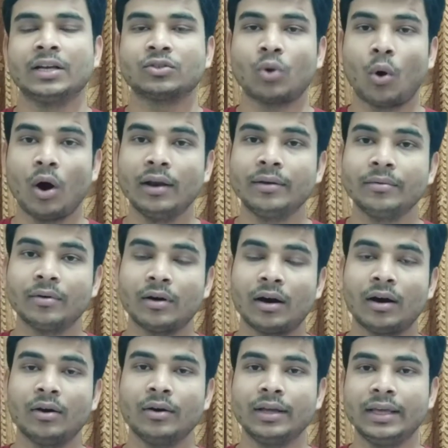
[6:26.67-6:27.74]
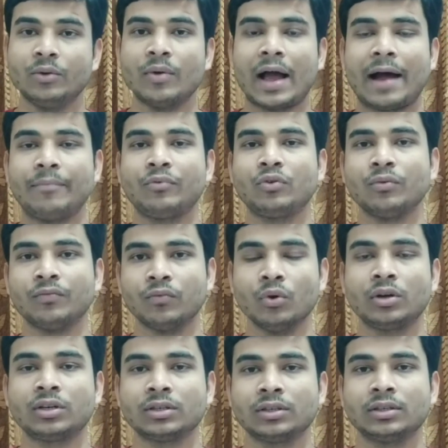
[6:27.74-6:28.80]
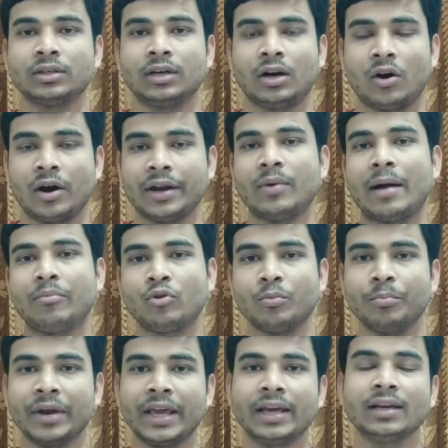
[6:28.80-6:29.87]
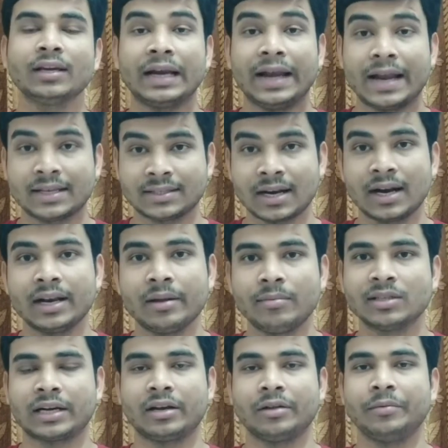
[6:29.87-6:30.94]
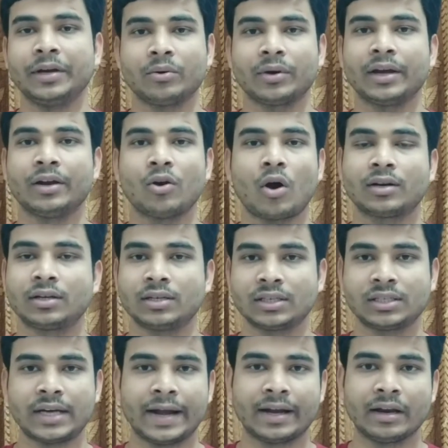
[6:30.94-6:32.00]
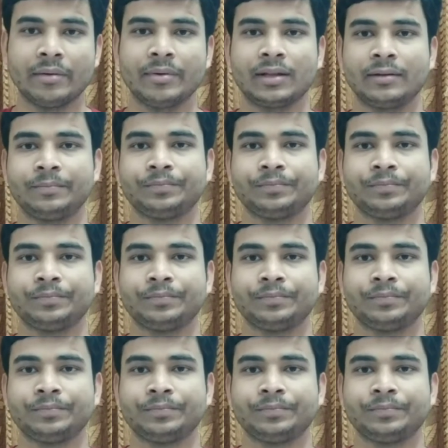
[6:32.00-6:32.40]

So all you have to put, or you have to bring national level certificate, okay, not state level.